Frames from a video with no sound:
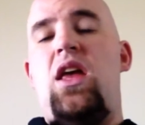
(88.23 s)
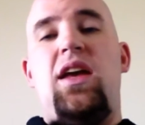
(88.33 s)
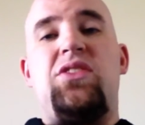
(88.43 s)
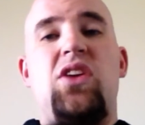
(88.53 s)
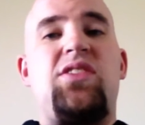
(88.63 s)

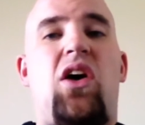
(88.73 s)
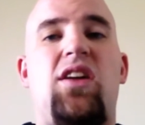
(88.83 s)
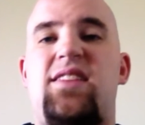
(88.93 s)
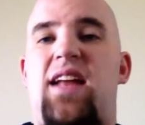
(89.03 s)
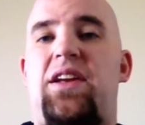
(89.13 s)
It does
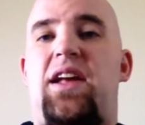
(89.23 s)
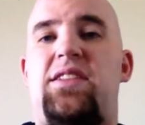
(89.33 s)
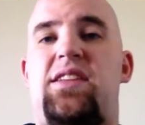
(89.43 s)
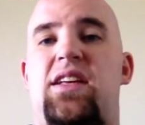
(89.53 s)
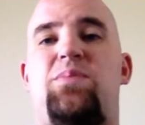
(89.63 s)
cost 99
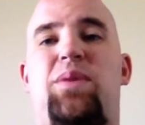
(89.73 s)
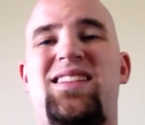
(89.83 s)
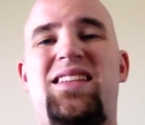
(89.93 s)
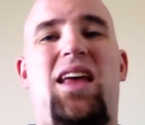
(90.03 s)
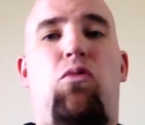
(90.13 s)
cents, but
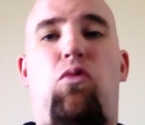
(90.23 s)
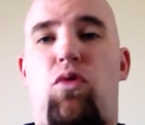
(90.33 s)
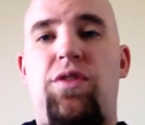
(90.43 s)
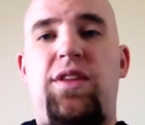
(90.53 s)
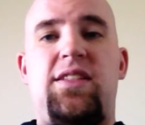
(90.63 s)
isn't that
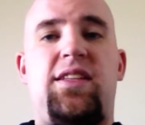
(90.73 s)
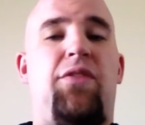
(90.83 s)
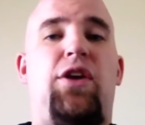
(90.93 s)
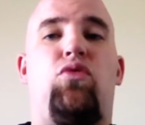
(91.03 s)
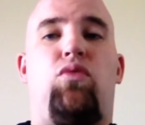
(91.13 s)
worth it to give
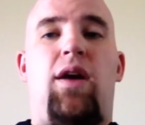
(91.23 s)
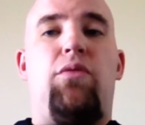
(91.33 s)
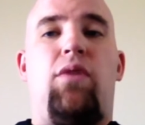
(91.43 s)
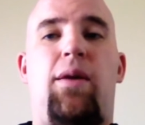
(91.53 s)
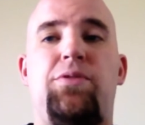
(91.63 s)
a great
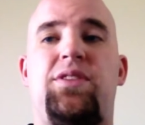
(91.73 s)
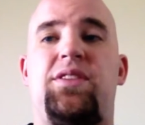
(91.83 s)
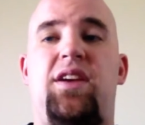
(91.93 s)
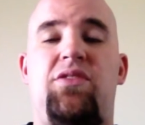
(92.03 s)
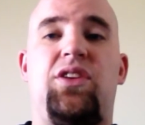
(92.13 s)

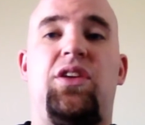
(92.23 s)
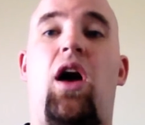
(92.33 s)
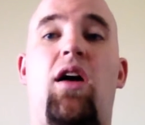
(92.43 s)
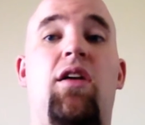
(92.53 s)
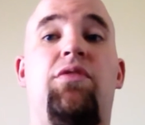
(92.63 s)
representation
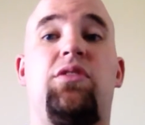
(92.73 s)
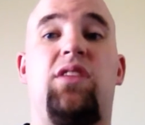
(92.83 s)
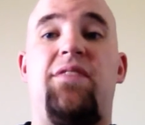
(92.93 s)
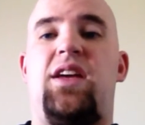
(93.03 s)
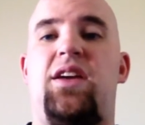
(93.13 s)
of
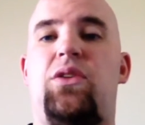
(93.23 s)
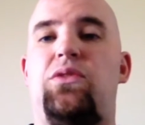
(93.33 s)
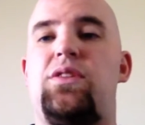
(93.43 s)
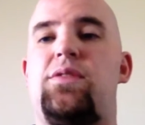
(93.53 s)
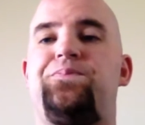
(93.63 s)
life
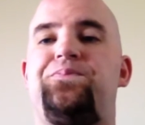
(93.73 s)
cycles?